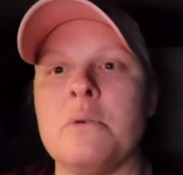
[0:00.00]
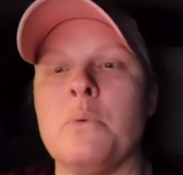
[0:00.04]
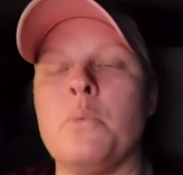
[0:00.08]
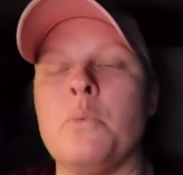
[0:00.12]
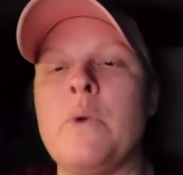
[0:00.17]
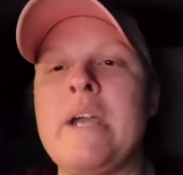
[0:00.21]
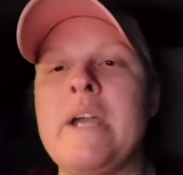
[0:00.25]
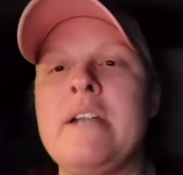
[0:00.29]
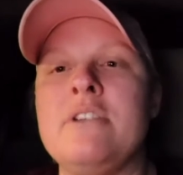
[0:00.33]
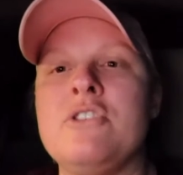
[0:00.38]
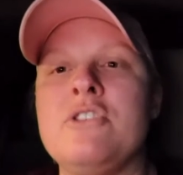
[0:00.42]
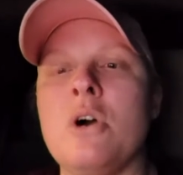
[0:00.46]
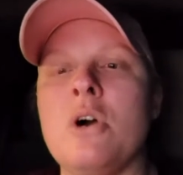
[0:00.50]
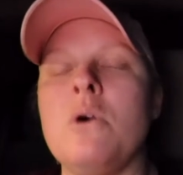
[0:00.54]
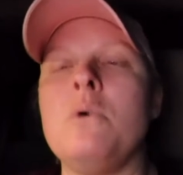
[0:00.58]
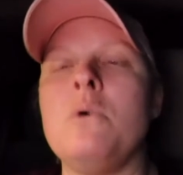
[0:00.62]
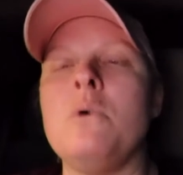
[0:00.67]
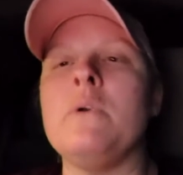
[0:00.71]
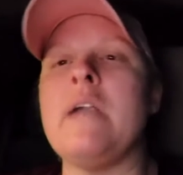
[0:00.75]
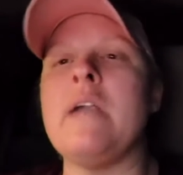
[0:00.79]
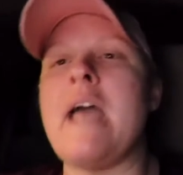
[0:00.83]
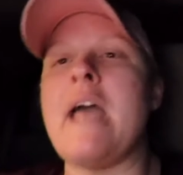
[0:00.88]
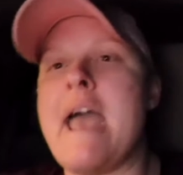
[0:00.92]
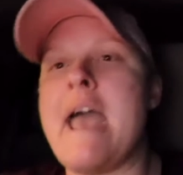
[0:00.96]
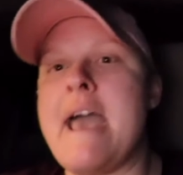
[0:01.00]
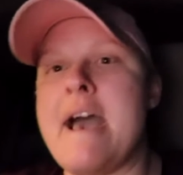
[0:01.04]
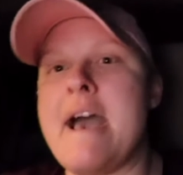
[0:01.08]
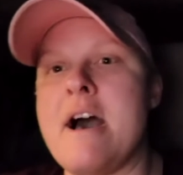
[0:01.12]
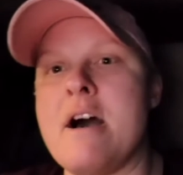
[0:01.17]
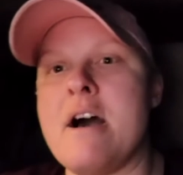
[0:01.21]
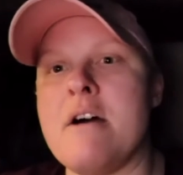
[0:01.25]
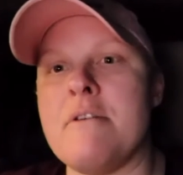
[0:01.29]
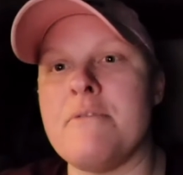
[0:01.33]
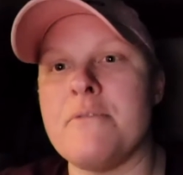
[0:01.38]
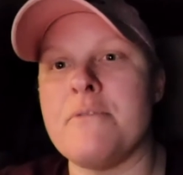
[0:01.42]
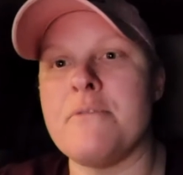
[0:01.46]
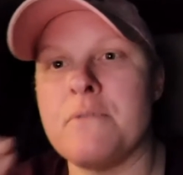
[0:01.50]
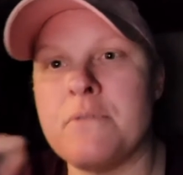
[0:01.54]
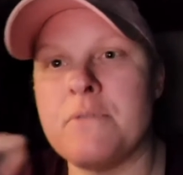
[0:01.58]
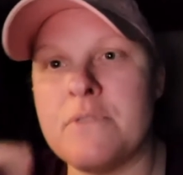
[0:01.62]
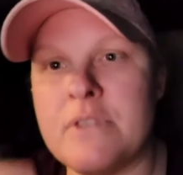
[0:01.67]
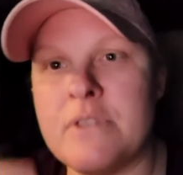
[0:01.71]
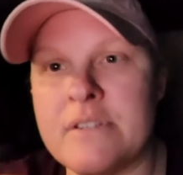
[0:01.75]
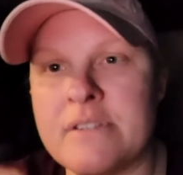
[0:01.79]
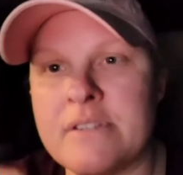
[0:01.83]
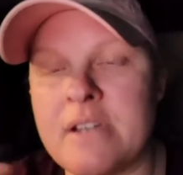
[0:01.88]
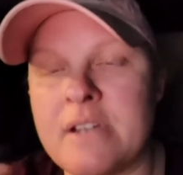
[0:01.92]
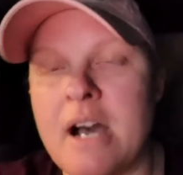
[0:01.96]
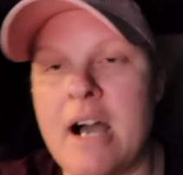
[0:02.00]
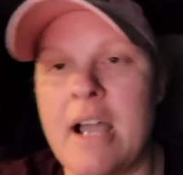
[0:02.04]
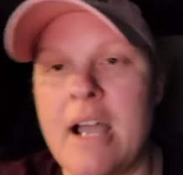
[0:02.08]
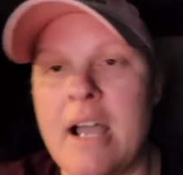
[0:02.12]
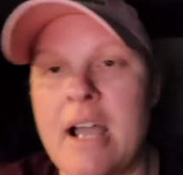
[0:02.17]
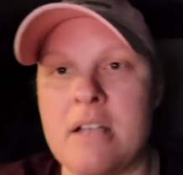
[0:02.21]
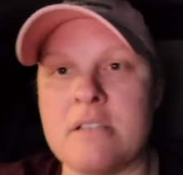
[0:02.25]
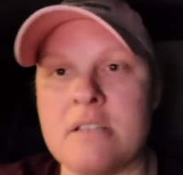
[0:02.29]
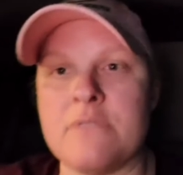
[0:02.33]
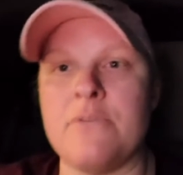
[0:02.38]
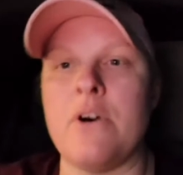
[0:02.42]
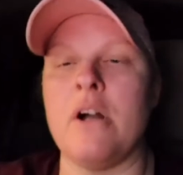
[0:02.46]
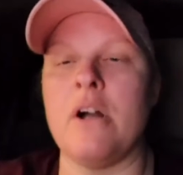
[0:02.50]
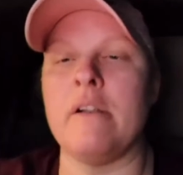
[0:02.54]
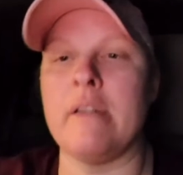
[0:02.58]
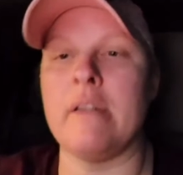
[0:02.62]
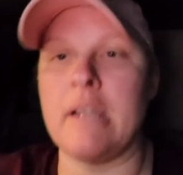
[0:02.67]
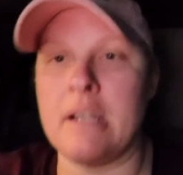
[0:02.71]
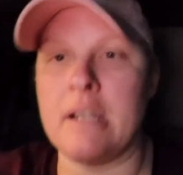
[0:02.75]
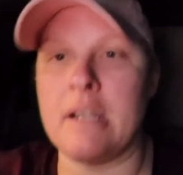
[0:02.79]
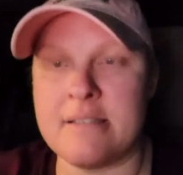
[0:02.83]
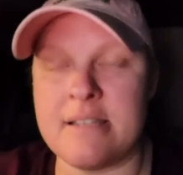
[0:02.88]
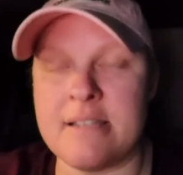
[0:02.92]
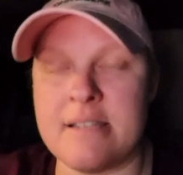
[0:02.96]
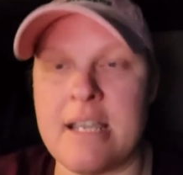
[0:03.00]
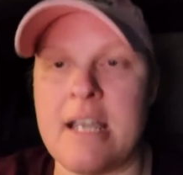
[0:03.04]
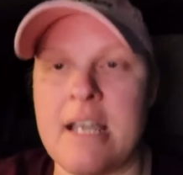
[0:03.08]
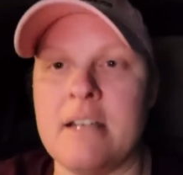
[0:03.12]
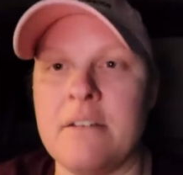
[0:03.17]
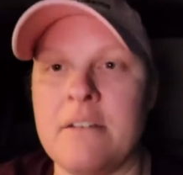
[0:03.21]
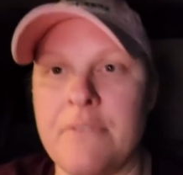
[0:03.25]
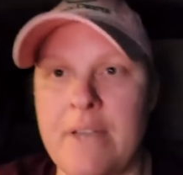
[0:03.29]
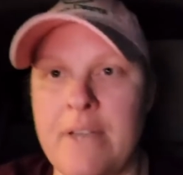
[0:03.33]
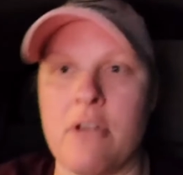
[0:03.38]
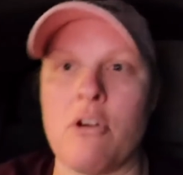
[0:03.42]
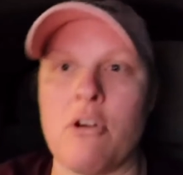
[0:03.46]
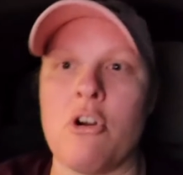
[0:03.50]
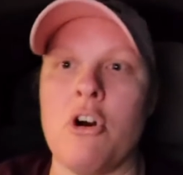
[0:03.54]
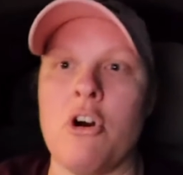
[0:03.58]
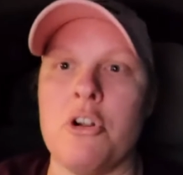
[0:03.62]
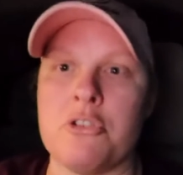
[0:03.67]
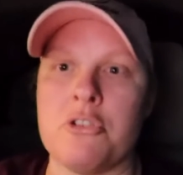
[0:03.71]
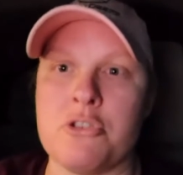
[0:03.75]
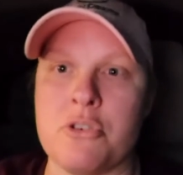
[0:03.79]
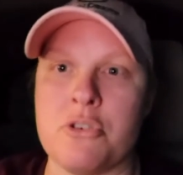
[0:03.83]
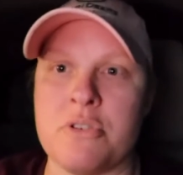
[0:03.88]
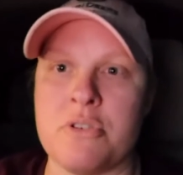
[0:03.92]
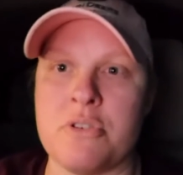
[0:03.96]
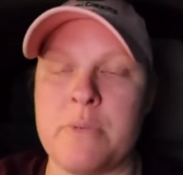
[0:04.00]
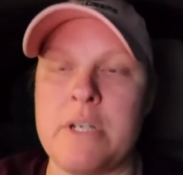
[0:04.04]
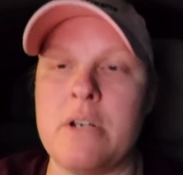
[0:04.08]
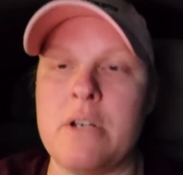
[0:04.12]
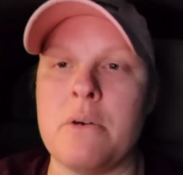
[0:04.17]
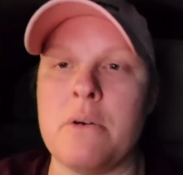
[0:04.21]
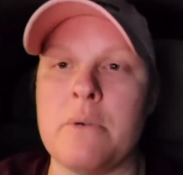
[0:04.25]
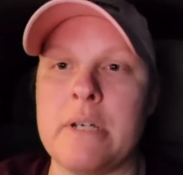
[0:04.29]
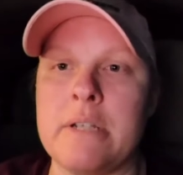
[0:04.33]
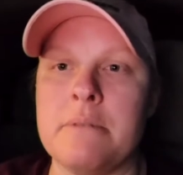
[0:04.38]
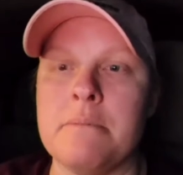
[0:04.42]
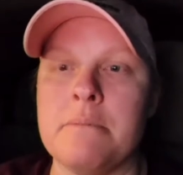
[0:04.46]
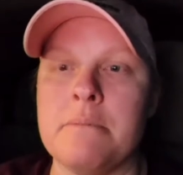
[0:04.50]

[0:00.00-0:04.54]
We don't have the sky is falling. It's the end of agriculture as we know it.